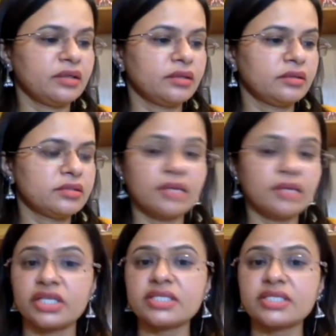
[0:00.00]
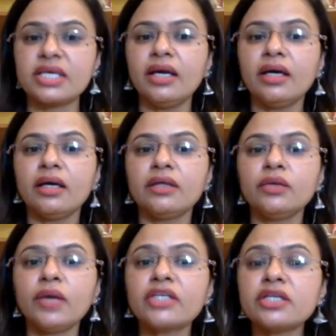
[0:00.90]
subjects,
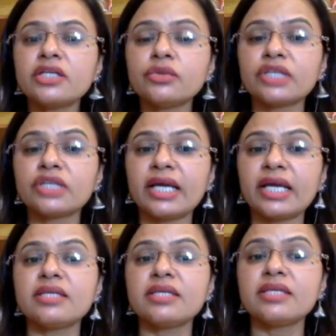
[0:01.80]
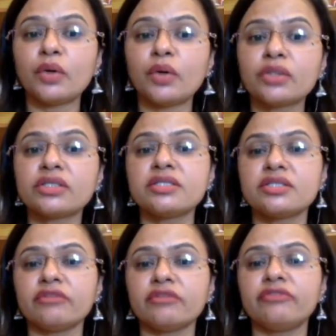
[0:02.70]
you actually don't realize the importance
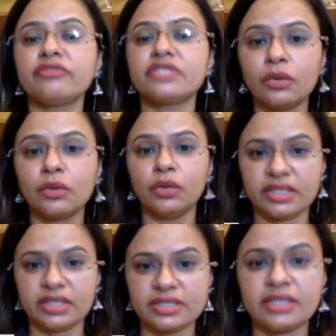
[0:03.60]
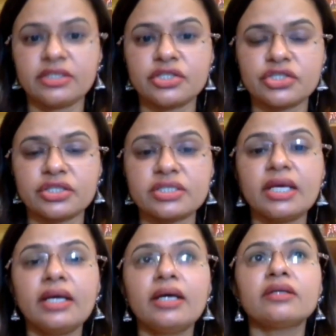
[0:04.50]
of stakeholder consultations.
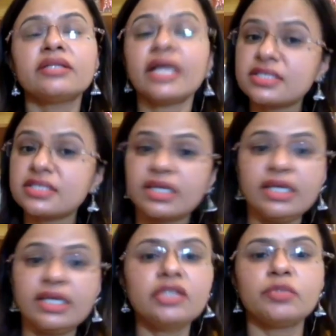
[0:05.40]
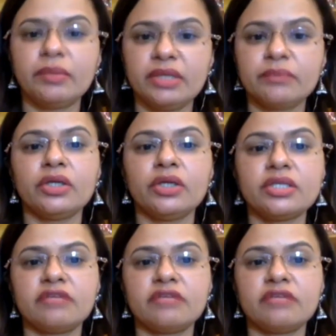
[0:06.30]
Now, that's the key to public policy,